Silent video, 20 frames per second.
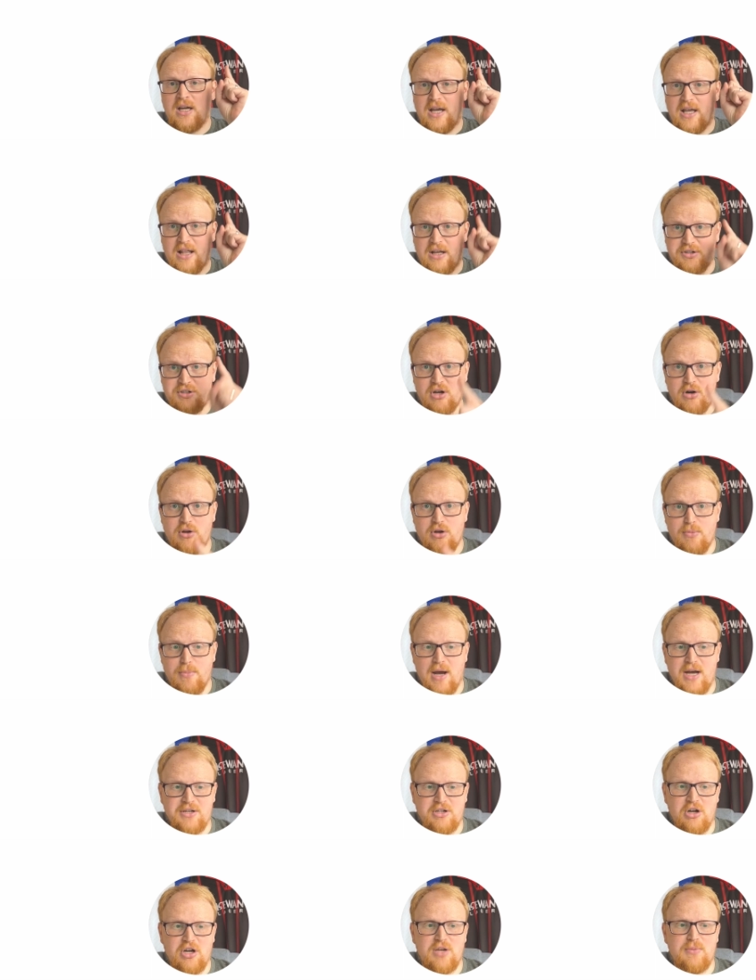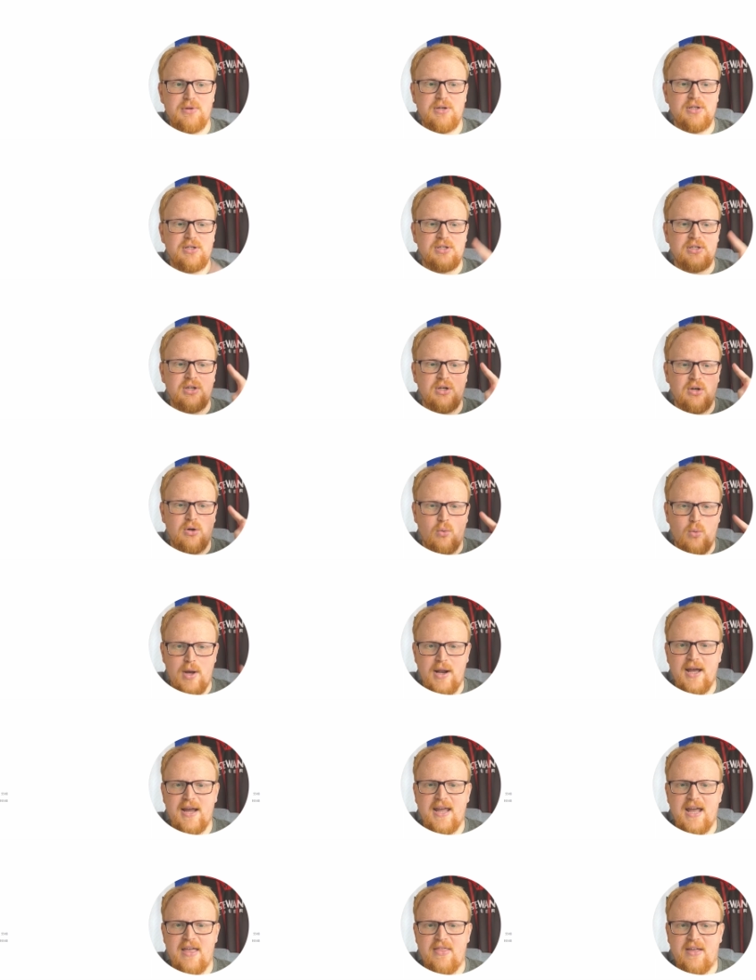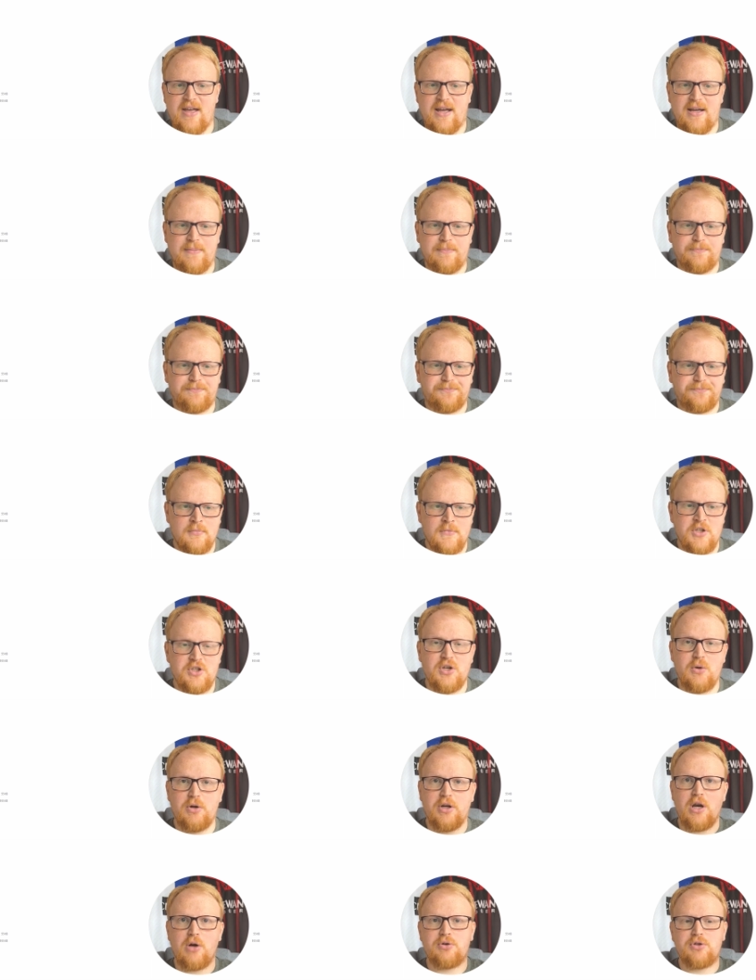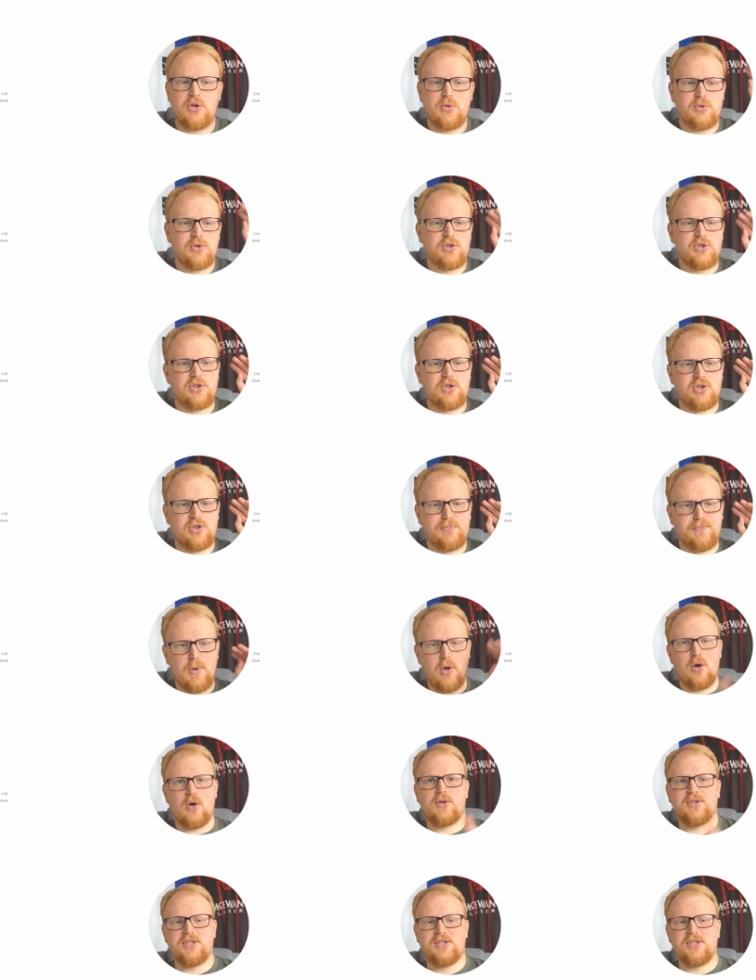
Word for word: And I'll show you My Documents when I get there. So you want to go to Sports